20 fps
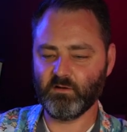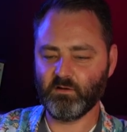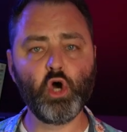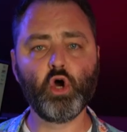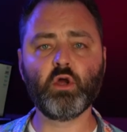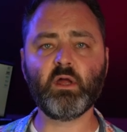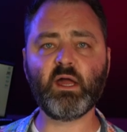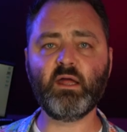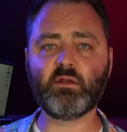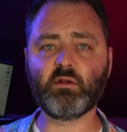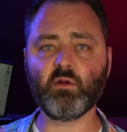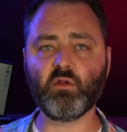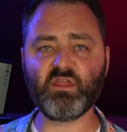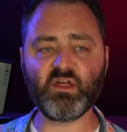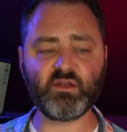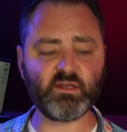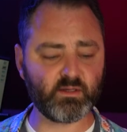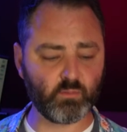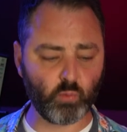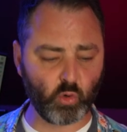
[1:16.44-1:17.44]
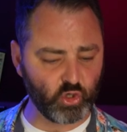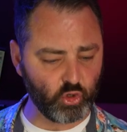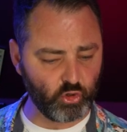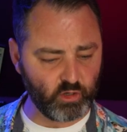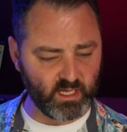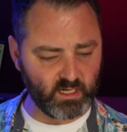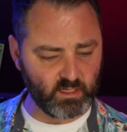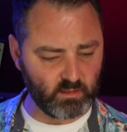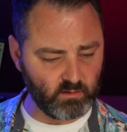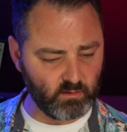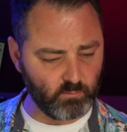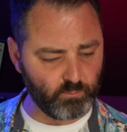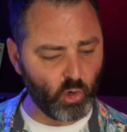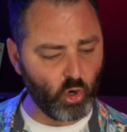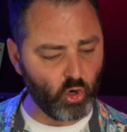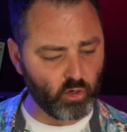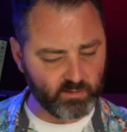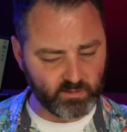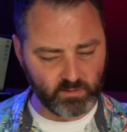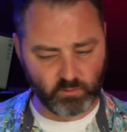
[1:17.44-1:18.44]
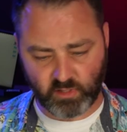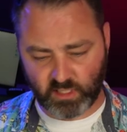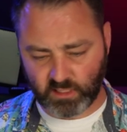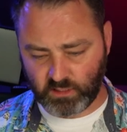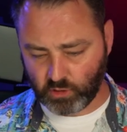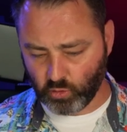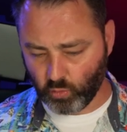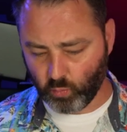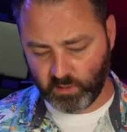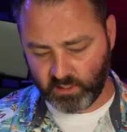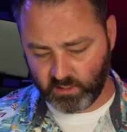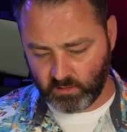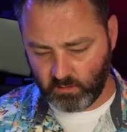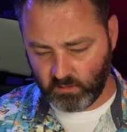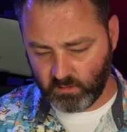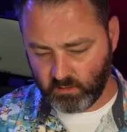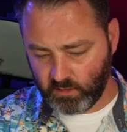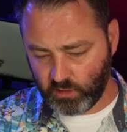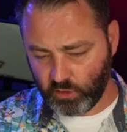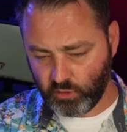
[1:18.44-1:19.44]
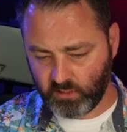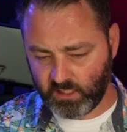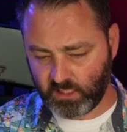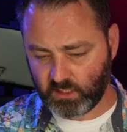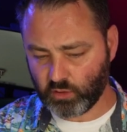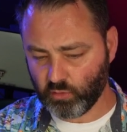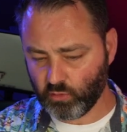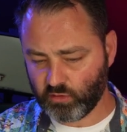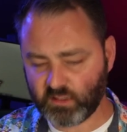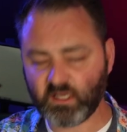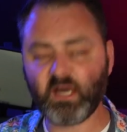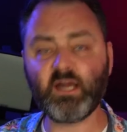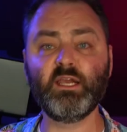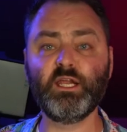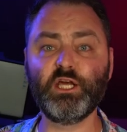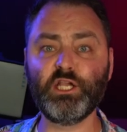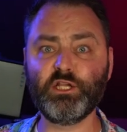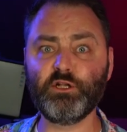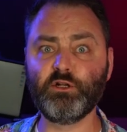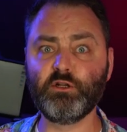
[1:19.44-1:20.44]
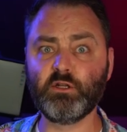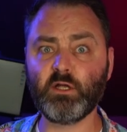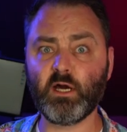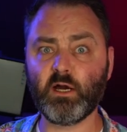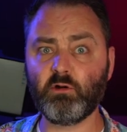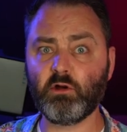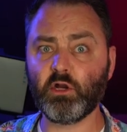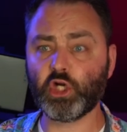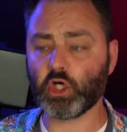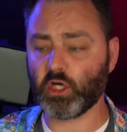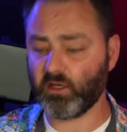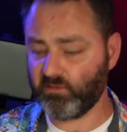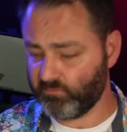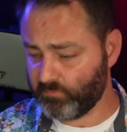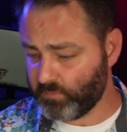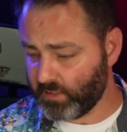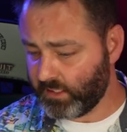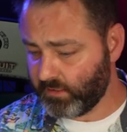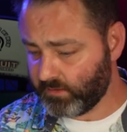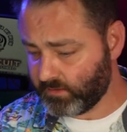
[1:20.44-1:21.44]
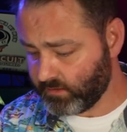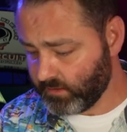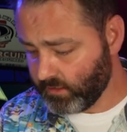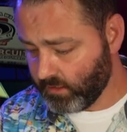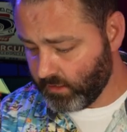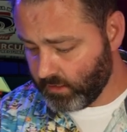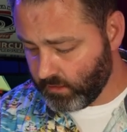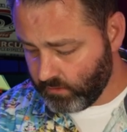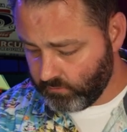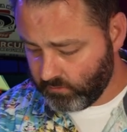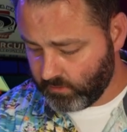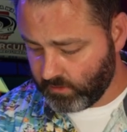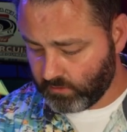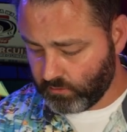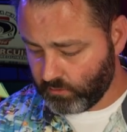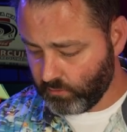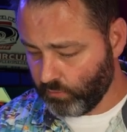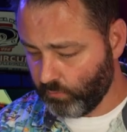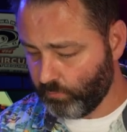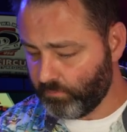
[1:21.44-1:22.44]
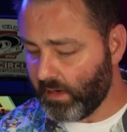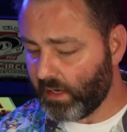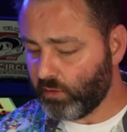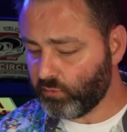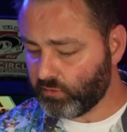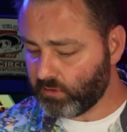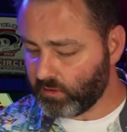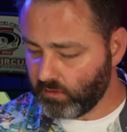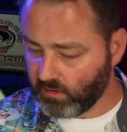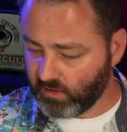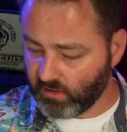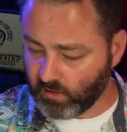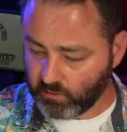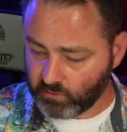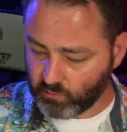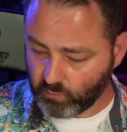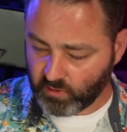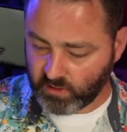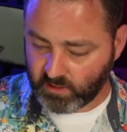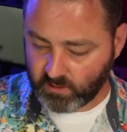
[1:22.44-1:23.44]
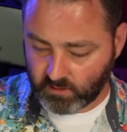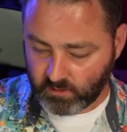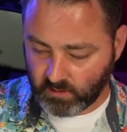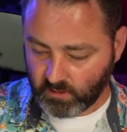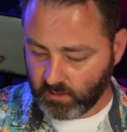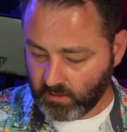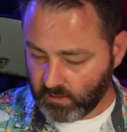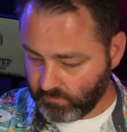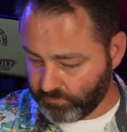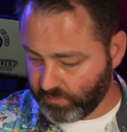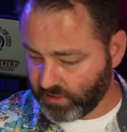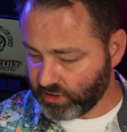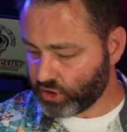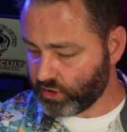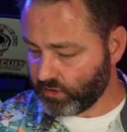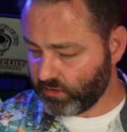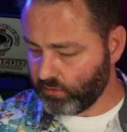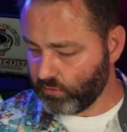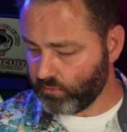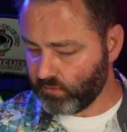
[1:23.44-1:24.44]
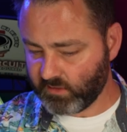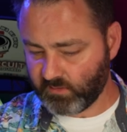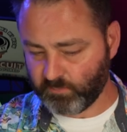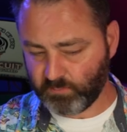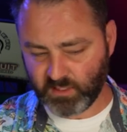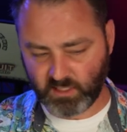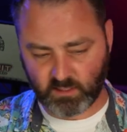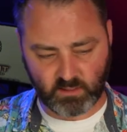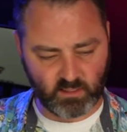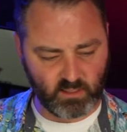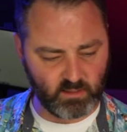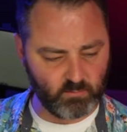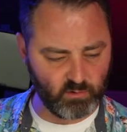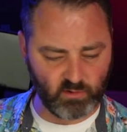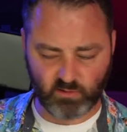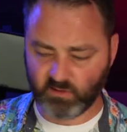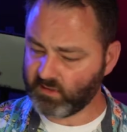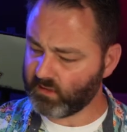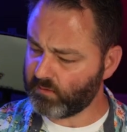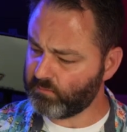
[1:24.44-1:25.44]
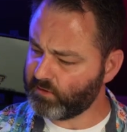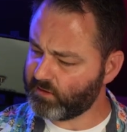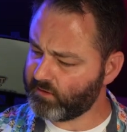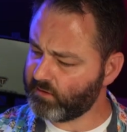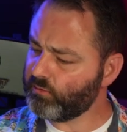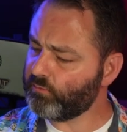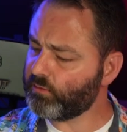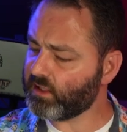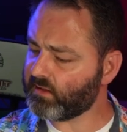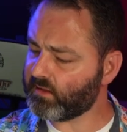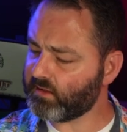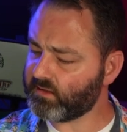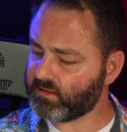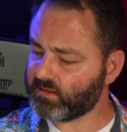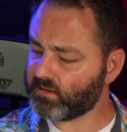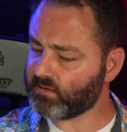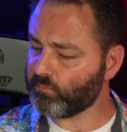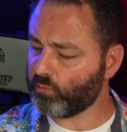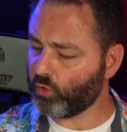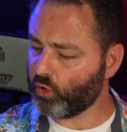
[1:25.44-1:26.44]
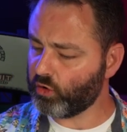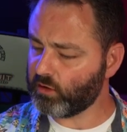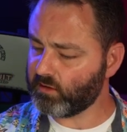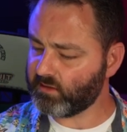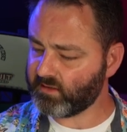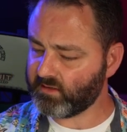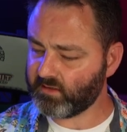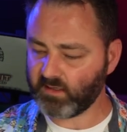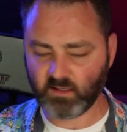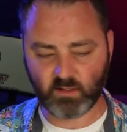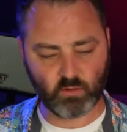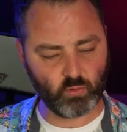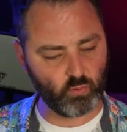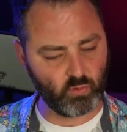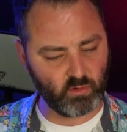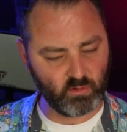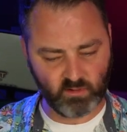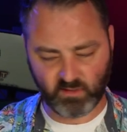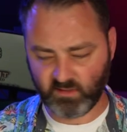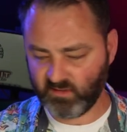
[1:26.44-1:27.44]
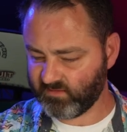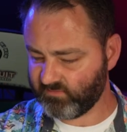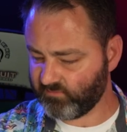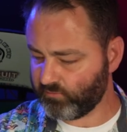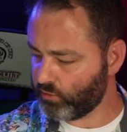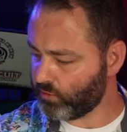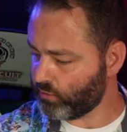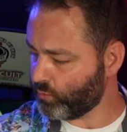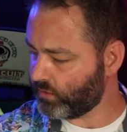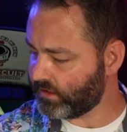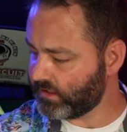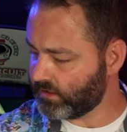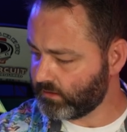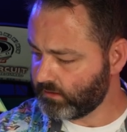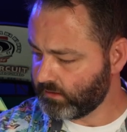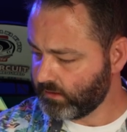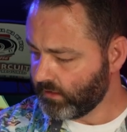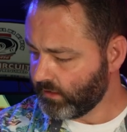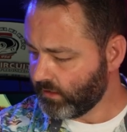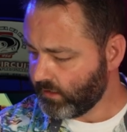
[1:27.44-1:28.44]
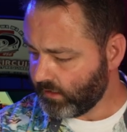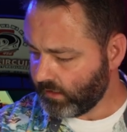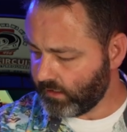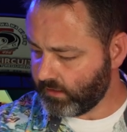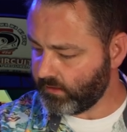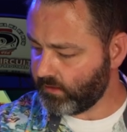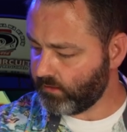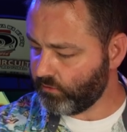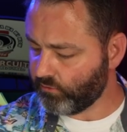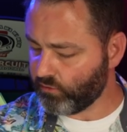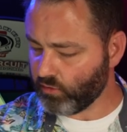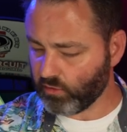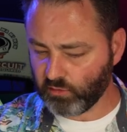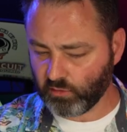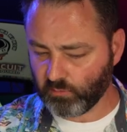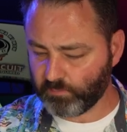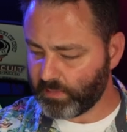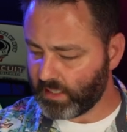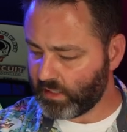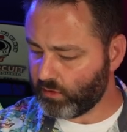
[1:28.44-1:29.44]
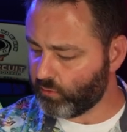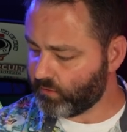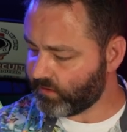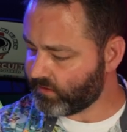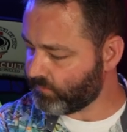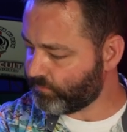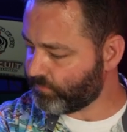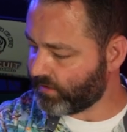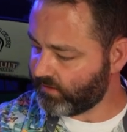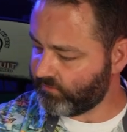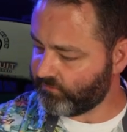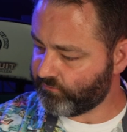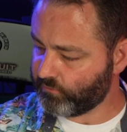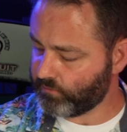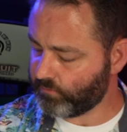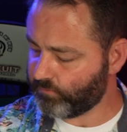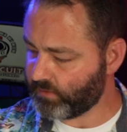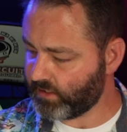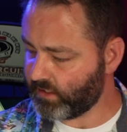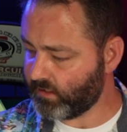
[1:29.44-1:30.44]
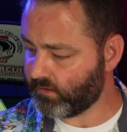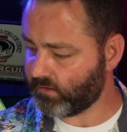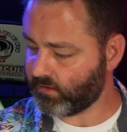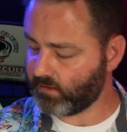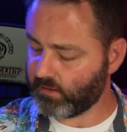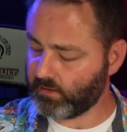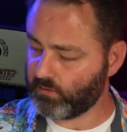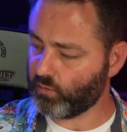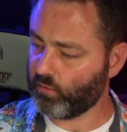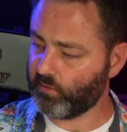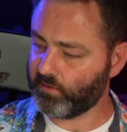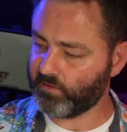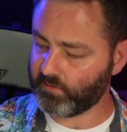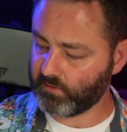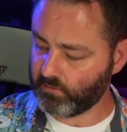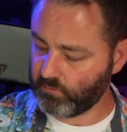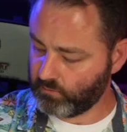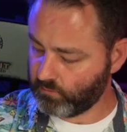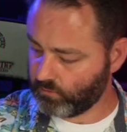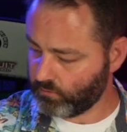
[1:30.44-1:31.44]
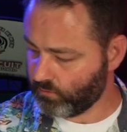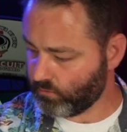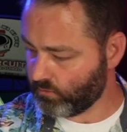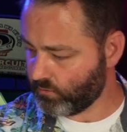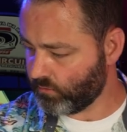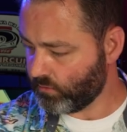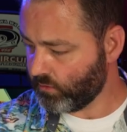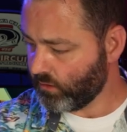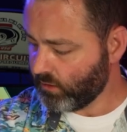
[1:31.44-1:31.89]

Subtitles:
Okay, so this is what you get in the box. You get your wheel, you get your tiny little direct drive base, you get your mounting hardware, a bunch of USB cables. I'm assuming the smaller second one is for the wheel, and then you've got your power supply for the base and also your